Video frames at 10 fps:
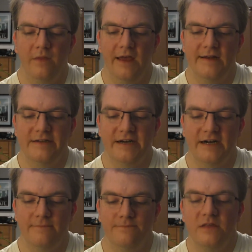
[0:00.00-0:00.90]
and
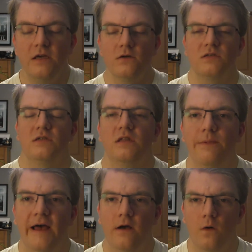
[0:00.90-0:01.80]
he goes into the
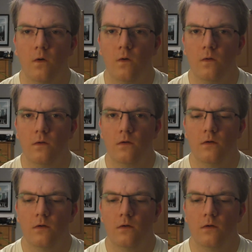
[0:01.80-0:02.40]
black hole,